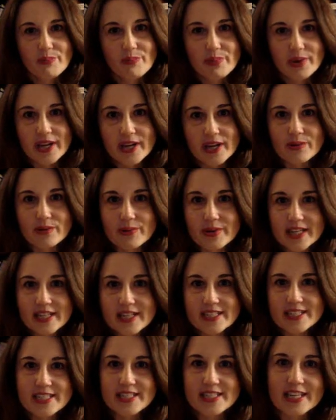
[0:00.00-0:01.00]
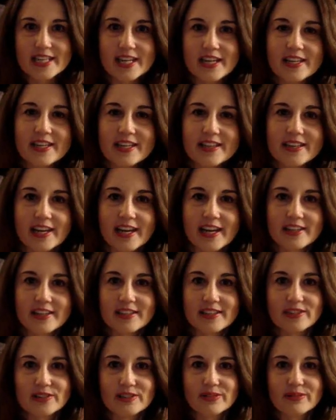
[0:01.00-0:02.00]
but when I see
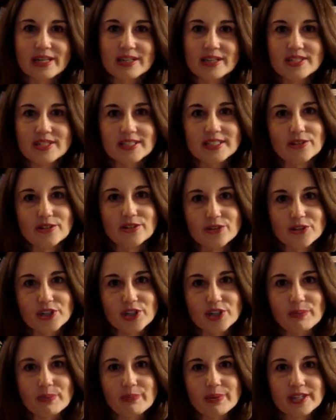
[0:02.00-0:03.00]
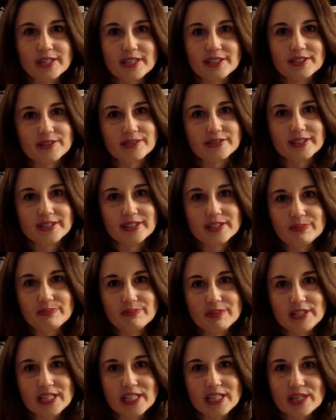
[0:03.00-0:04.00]
that the new House leadership is going to
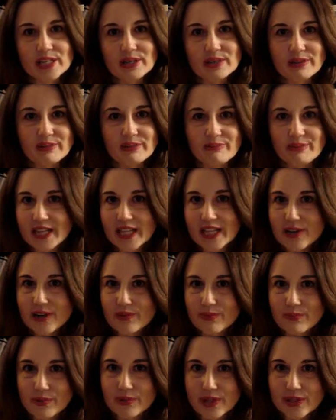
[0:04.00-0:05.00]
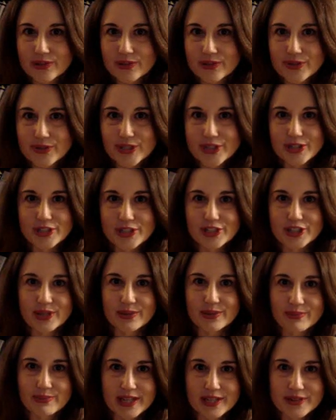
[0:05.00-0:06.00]
be bailout brothers
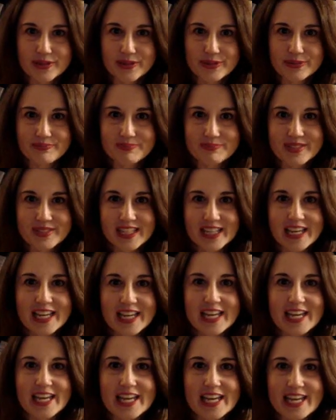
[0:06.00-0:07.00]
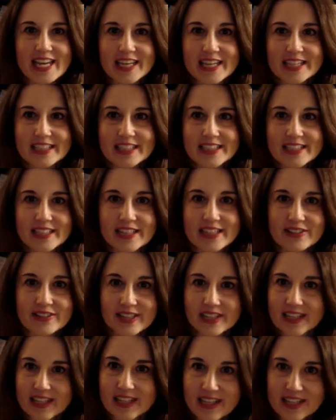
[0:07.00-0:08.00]
John Boehner and
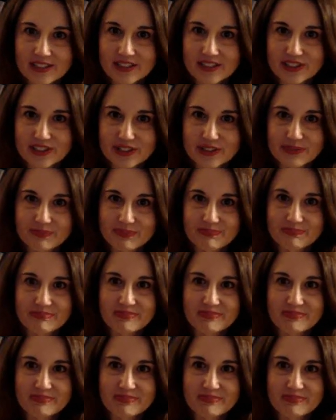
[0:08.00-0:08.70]
Eric Cantor,